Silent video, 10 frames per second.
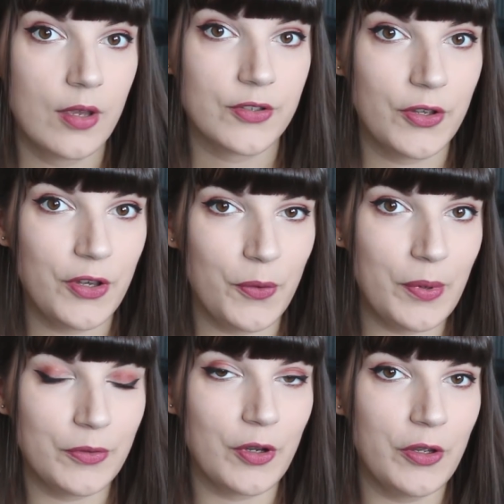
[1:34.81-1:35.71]
So you
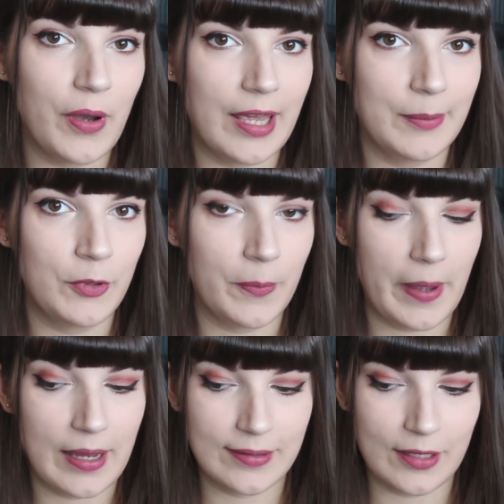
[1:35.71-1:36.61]
will know your animal the
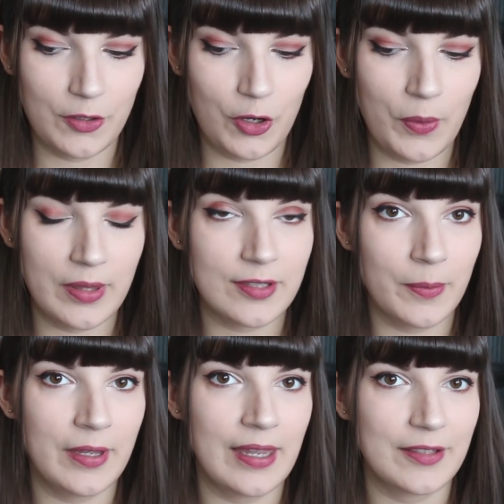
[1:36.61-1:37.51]
best and know when
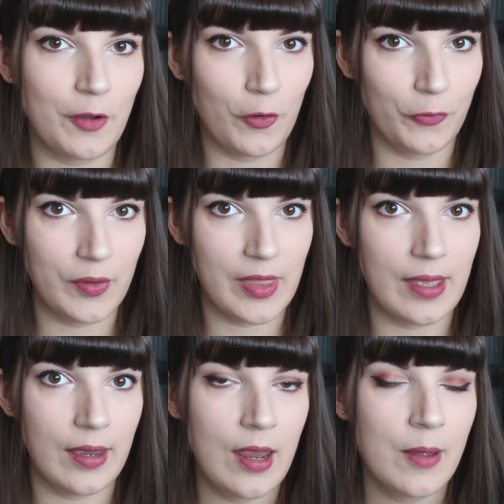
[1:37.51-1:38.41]
something is off with
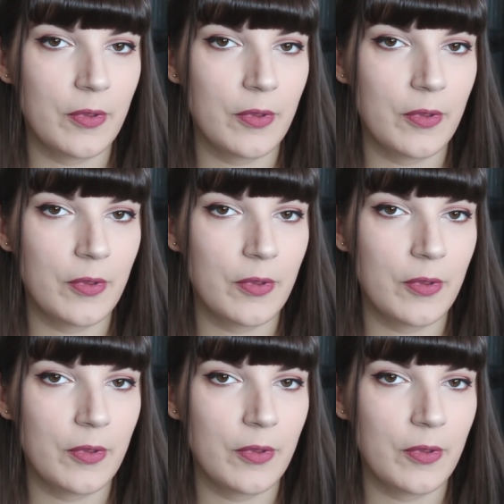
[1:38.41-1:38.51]
it,